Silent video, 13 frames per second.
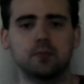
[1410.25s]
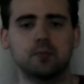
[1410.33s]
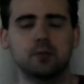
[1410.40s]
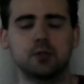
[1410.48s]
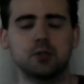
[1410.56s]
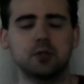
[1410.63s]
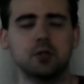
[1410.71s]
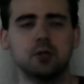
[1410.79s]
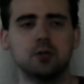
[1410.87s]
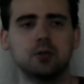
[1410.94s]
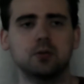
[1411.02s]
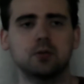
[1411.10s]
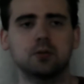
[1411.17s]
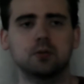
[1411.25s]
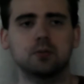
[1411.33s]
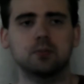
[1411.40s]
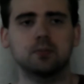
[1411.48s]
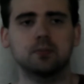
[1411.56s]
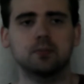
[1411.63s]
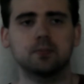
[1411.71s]
still
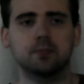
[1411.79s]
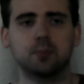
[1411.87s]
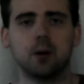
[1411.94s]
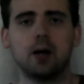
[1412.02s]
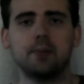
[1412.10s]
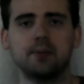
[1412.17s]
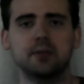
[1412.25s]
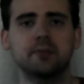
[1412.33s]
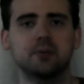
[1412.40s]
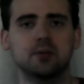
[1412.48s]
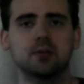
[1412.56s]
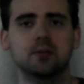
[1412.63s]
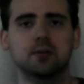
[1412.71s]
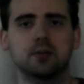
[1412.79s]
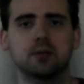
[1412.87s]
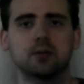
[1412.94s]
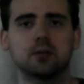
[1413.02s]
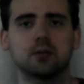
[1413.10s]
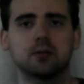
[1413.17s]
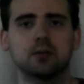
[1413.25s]
probably one of
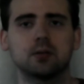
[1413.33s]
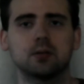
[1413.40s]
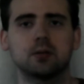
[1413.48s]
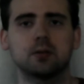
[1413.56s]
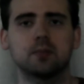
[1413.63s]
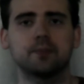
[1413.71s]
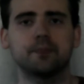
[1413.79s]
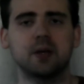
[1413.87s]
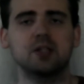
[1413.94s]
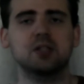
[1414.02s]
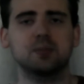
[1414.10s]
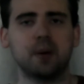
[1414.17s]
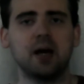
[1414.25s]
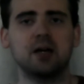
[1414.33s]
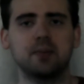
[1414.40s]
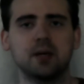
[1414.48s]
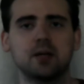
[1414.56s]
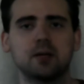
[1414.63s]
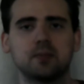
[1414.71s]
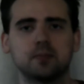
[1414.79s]
the best
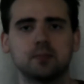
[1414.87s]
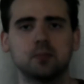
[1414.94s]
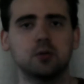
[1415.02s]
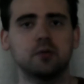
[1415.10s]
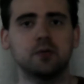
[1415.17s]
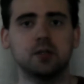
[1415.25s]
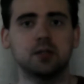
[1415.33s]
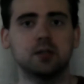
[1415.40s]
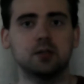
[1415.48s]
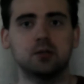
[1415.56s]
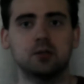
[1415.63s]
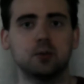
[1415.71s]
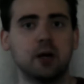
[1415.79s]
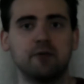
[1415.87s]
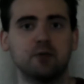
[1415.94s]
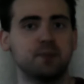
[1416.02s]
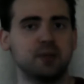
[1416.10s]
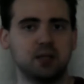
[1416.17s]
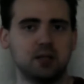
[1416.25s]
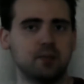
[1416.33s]
Spider-Man movie to ever
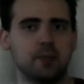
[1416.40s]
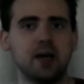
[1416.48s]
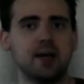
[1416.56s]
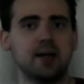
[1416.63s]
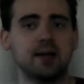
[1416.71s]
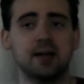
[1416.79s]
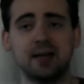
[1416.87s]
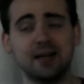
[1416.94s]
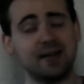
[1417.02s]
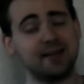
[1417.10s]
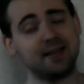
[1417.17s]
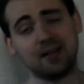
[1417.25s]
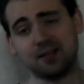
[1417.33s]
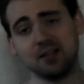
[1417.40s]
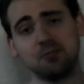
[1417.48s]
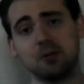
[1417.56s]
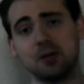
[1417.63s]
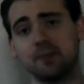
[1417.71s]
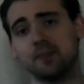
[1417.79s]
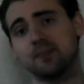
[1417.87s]
be made. Now this
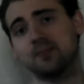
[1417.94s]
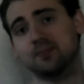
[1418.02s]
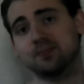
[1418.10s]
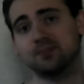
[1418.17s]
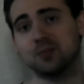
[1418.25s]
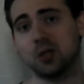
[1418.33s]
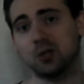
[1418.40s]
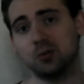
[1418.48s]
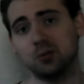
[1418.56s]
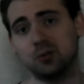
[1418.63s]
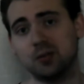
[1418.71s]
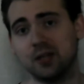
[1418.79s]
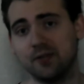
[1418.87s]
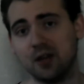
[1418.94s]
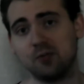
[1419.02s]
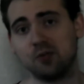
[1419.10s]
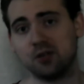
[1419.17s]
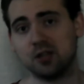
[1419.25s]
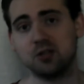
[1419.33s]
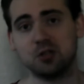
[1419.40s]
one, if
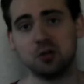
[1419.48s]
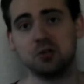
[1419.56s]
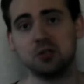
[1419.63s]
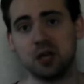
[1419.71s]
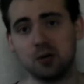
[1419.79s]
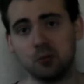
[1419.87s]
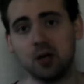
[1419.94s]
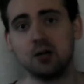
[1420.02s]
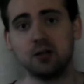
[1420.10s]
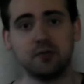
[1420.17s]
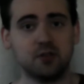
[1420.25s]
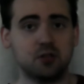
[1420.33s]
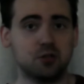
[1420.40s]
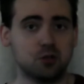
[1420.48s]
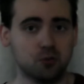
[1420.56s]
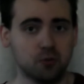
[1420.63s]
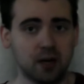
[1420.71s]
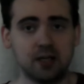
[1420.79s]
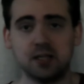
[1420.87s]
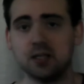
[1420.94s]
everything turns out well, if it's
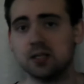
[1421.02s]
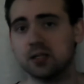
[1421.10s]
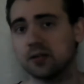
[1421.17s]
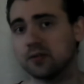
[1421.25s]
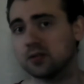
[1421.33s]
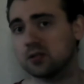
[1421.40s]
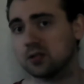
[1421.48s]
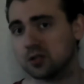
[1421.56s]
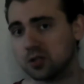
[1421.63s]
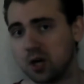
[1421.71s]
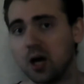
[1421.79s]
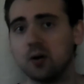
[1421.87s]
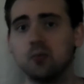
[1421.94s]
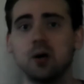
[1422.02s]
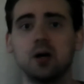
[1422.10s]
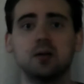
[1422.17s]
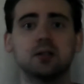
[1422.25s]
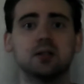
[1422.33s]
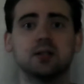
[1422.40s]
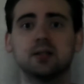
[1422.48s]
directed and if it's shot
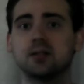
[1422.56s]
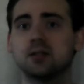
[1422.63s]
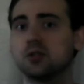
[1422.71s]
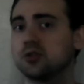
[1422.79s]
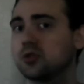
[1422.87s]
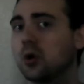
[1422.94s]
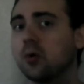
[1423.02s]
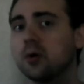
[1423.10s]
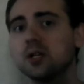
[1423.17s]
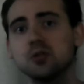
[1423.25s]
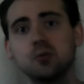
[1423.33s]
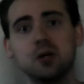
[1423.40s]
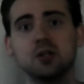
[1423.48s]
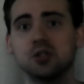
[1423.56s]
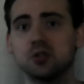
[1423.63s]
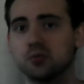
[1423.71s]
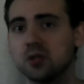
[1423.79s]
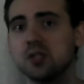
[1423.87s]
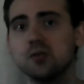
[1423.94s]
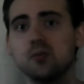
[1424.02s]
well and the story is well, is
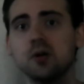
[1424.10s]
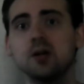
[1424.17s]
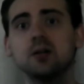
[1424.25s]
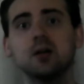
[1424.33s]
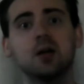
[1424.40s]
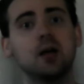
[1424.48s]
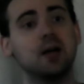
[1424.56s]
written well,